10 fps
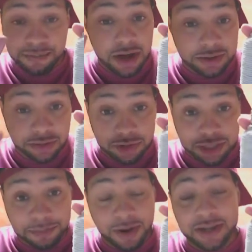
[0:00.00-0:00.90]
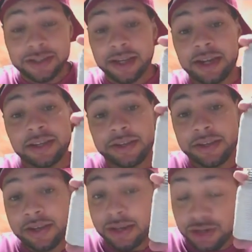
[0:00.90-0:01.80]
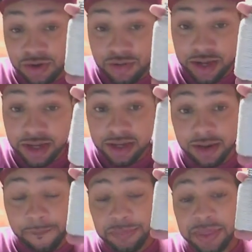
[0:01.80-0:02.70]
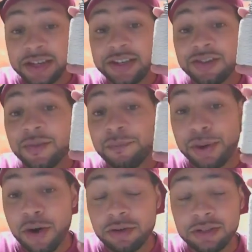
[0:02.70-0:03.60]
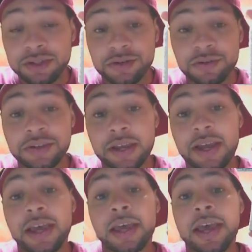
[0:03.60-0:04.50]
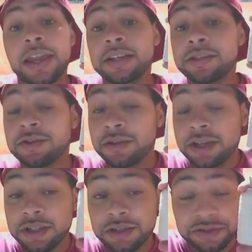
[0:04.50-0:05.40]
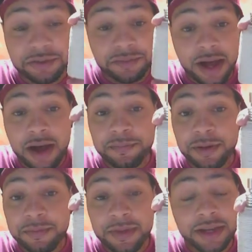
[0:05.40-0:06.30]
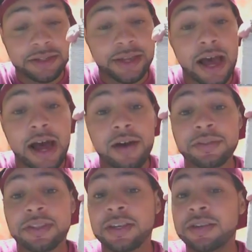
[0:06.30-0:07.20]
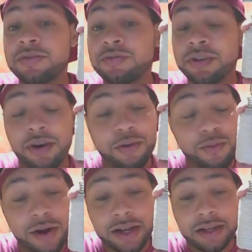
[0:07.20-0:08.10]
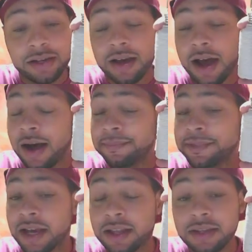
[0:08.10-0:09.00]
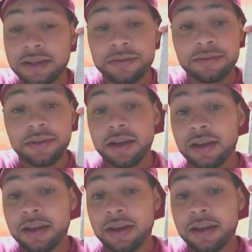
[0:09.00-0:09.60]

about three sprays of this, you good. This is some potent juice, and it's gonna get you some compliments out the you know what. I'm telling you.